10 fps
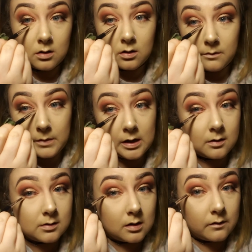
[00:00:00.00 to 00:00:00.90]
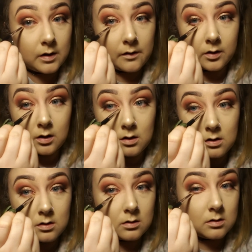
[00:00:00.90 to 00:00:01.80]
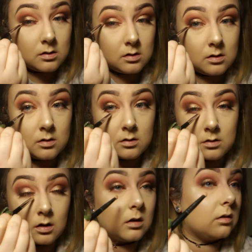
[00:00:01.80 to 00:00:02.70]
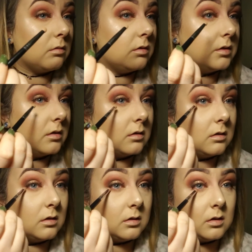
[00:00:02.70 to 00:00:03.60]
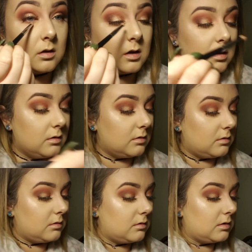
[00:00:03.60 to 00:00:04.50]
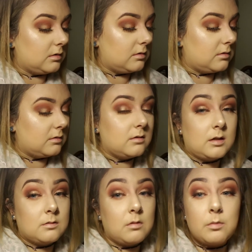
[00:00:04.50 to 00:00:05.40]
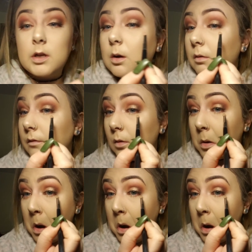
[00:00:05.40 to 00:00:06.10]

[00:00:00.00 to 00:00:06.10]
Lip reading: make yourself have a dark orange circle under your eyes. That's what we're going for.